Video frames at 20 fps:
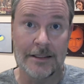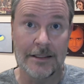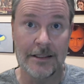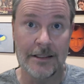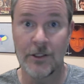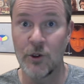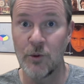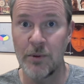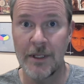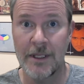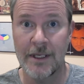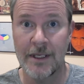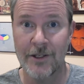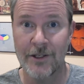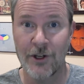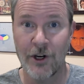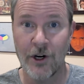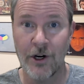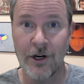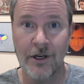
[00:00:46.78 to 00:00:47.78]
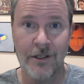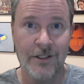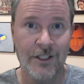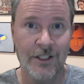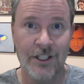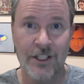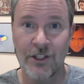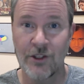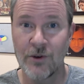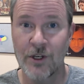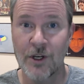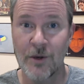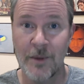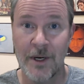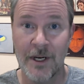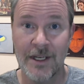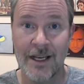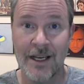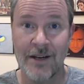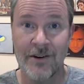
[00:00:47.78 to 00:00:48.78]
You play guitar. Can you come
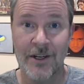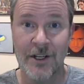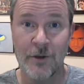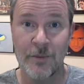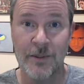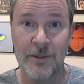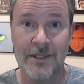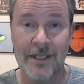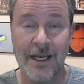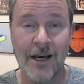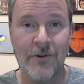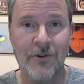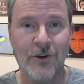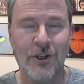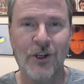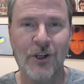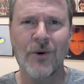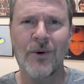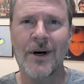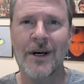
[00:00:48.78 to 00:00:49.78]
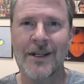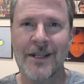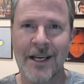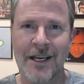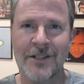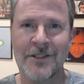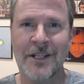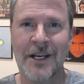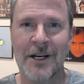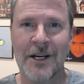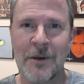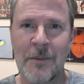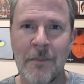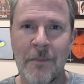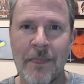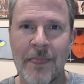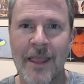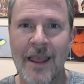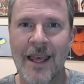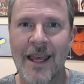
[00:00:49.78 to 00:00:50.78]
on down and help us out? You go on down there.
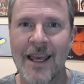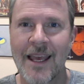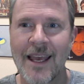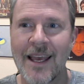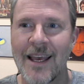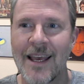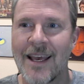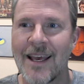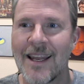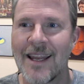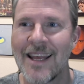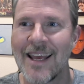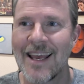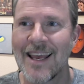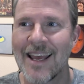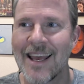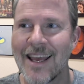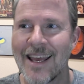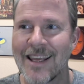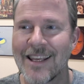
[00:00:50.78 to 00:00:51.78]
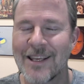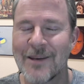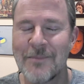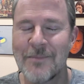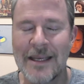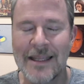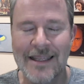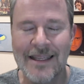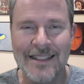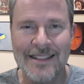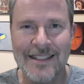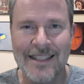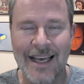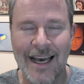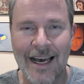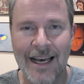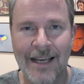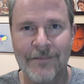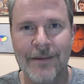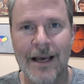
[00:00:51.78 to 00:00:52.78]
You meet this
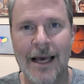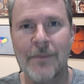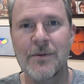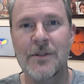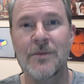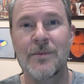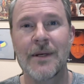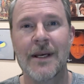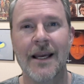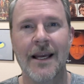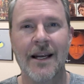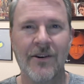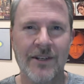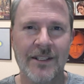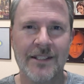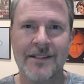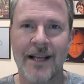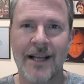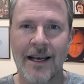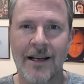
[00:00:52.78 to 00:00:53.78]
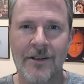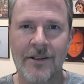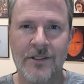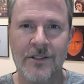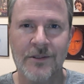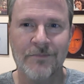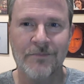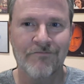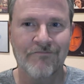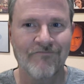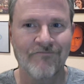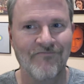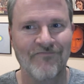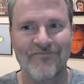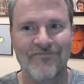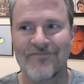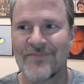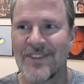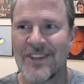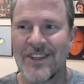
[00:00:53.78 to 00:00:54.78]
guy. Happens to be Harry Styles.
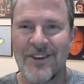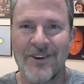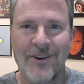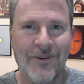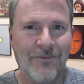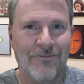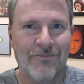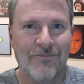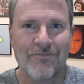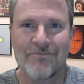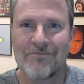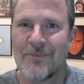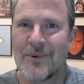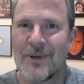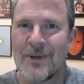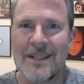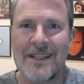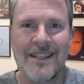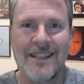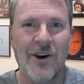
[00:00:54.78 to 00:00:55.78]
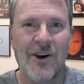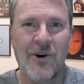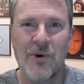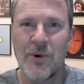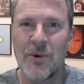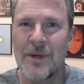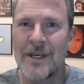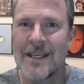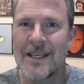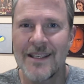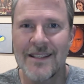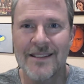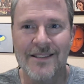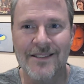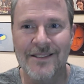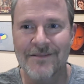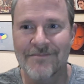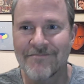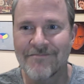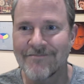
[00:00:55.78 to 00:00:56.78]
You don't really know who he
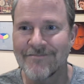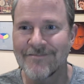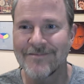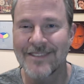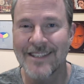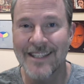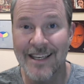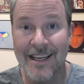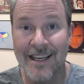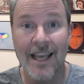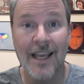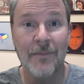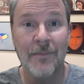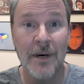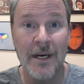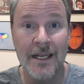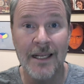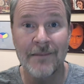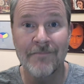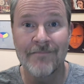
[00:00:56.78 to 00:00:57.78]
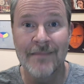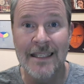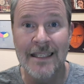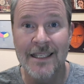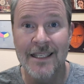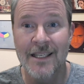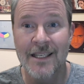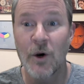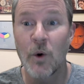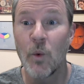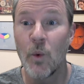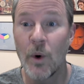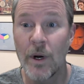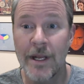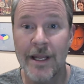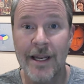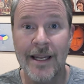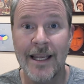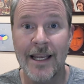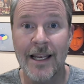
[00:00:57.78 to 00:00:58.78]
is. You're like, hey, buddy, what
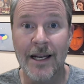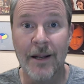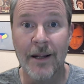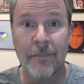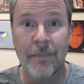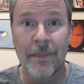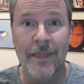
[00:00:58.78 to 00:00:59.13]
do you need?